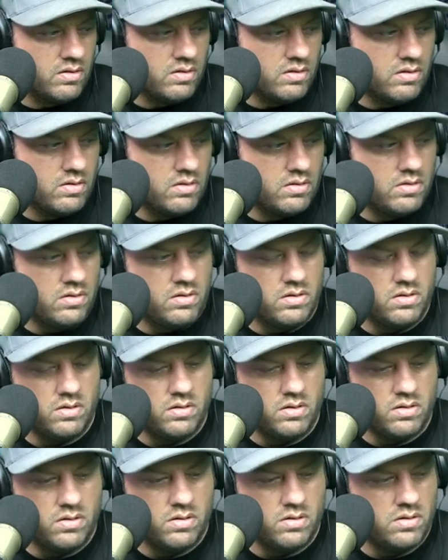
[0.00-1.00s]

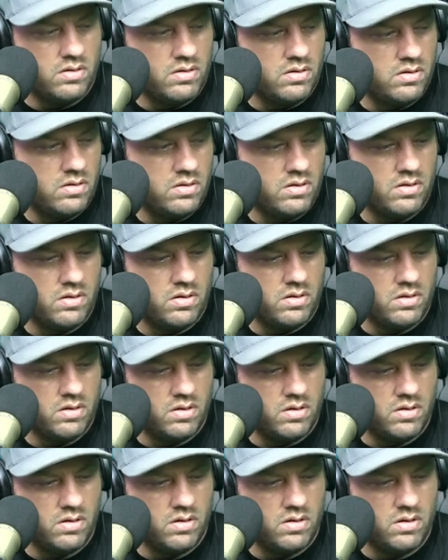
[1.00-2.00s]

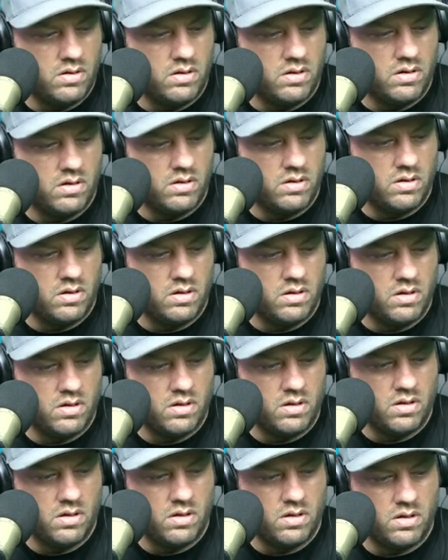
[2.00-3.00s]

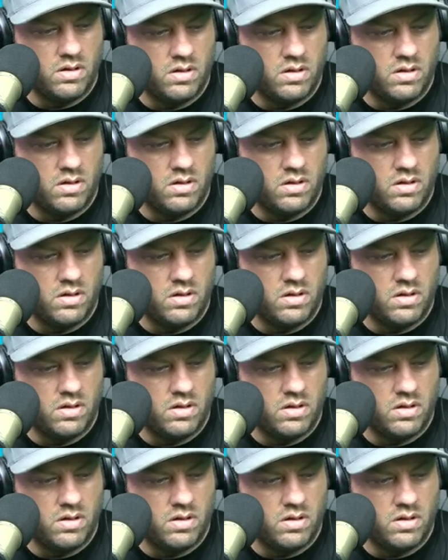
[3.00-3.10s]
(silence)